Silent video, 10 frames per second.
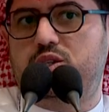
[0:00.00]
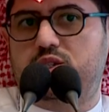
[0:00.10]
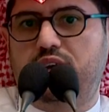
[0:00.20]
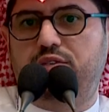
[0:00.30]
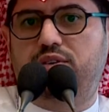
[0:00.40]

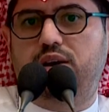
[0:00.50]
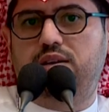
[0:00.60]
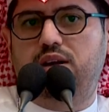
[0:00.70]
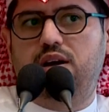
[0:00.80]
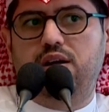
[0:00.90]
staff,
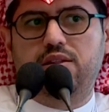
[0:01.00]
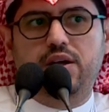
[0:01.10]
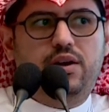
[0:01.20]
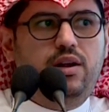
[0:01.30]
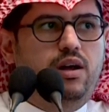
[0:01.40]

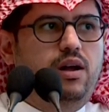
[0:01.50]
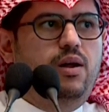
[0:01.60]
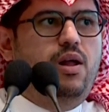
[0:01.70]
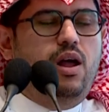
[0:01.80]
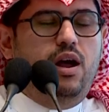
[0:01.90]

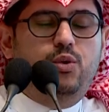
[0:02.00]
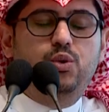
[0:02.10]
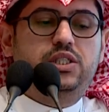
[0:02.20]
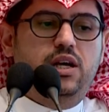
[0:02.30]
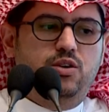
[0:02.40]
and
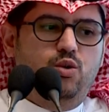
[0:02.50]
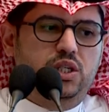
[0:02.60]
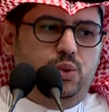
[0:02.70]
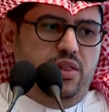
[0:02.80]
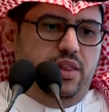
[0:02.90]
we share
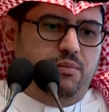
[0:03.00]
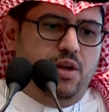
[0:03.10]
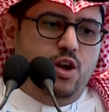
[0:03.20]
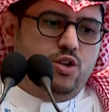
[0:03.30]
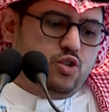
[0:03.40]
knowledge with them.
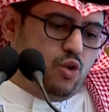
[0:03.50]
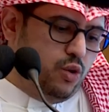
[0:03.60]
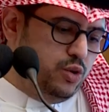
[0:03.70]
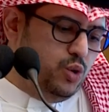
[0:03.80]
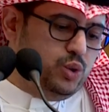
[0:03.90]

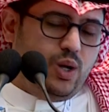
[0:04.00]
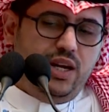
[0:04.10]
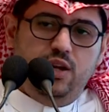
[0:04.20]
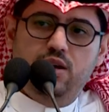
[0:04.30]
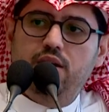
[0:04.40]
So
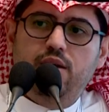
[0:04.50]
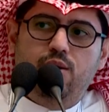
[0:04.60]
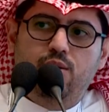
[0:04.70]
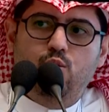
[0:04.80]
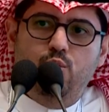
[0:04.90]
usually
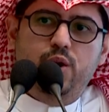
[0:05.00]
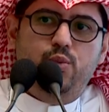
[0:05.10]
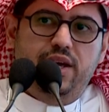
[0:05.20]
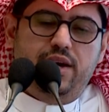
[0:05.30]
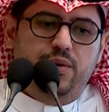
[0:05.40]
when
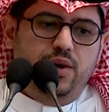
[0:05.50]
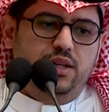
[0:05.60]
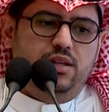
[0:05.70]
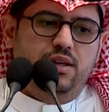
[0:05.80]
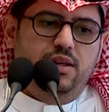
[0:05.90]
we create